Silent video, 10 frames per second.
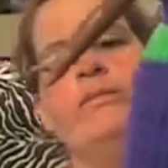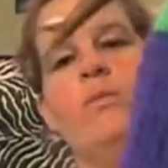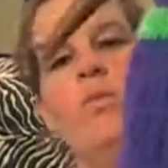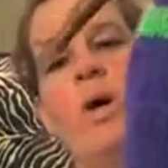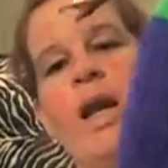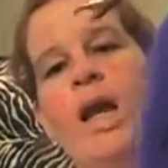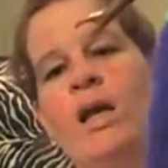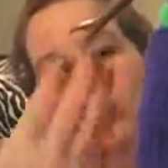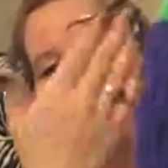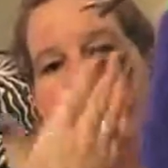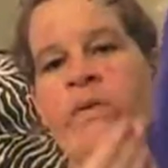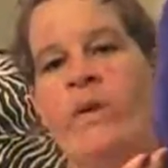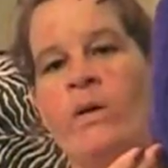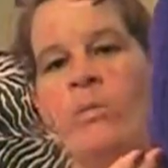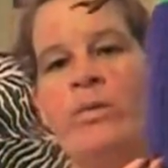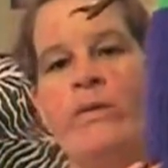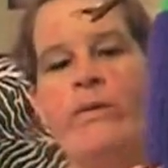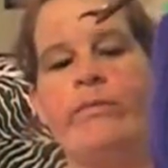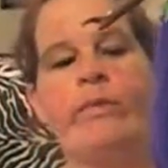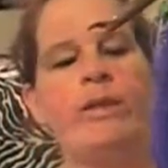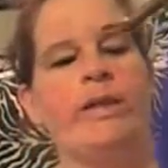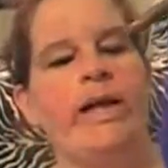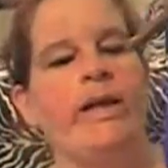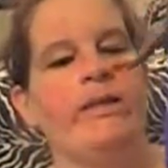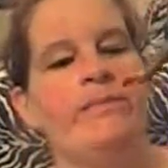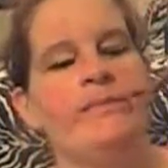voila, the skirt was created.